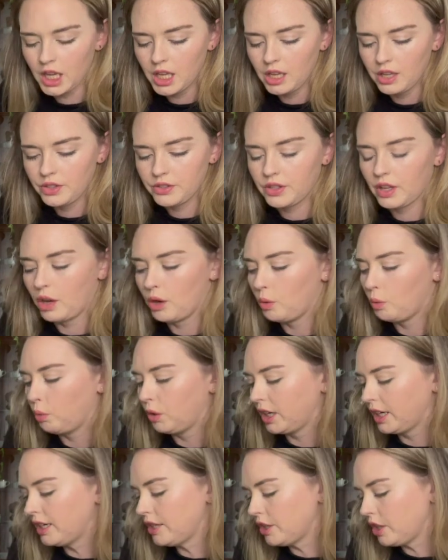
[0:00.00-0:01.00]
So we're
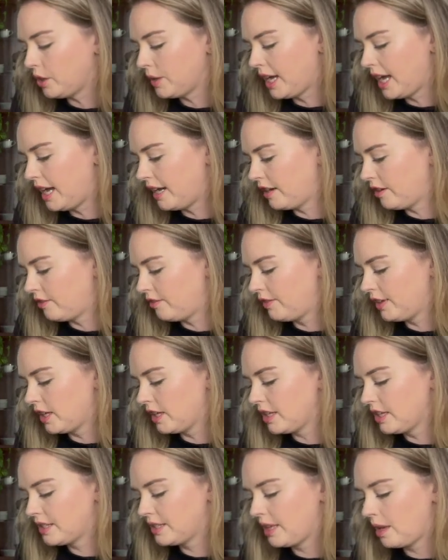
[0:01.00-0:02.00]
going to go ahead and fill
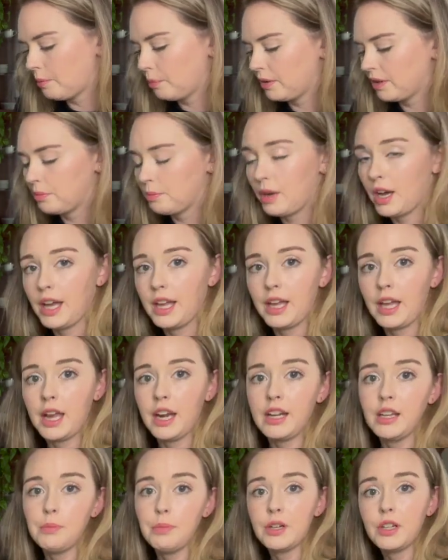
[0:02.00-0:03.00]
this up with my
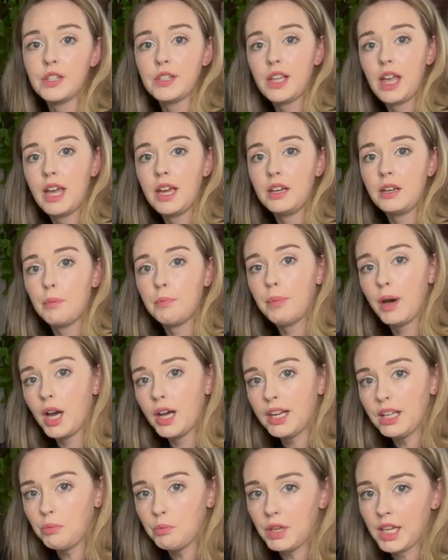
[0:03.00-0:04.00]
80%
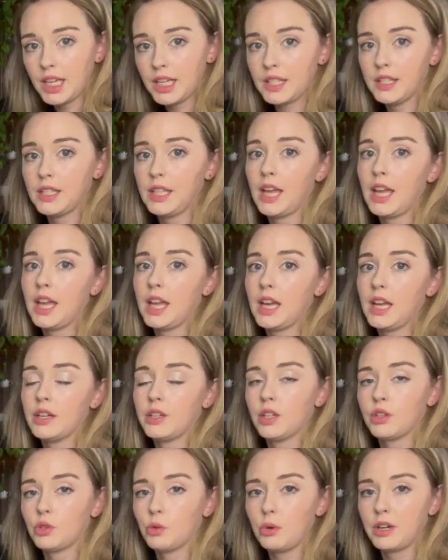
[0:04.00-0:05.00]
potting mix and
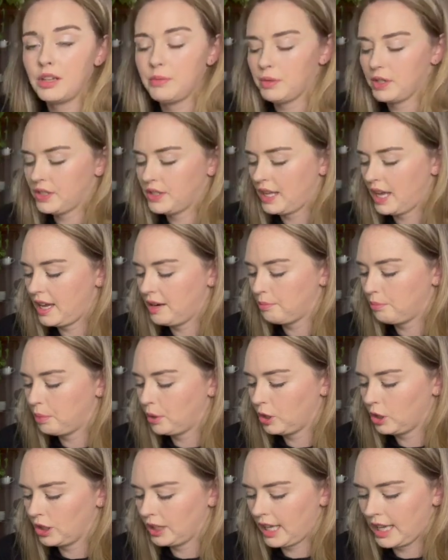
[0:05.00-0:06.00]
20%
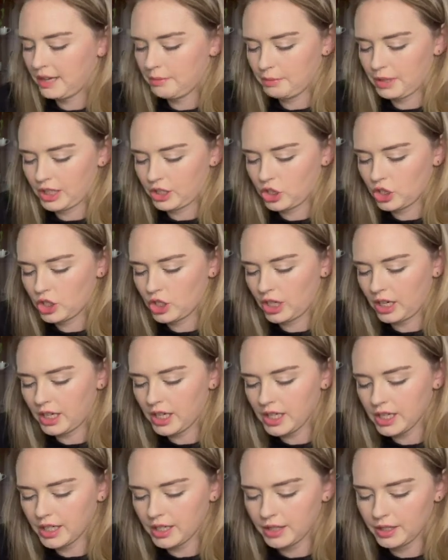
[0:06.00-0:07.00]
perlite
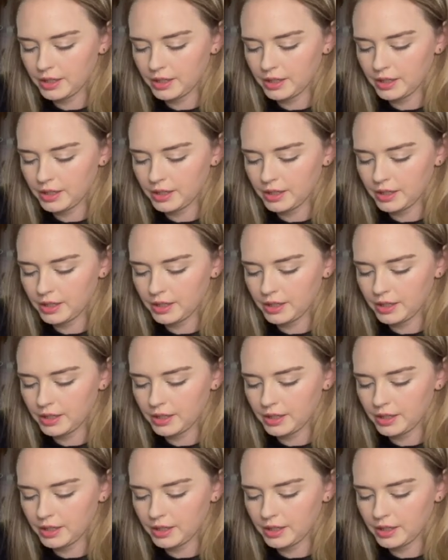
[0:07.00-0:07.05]
mixture.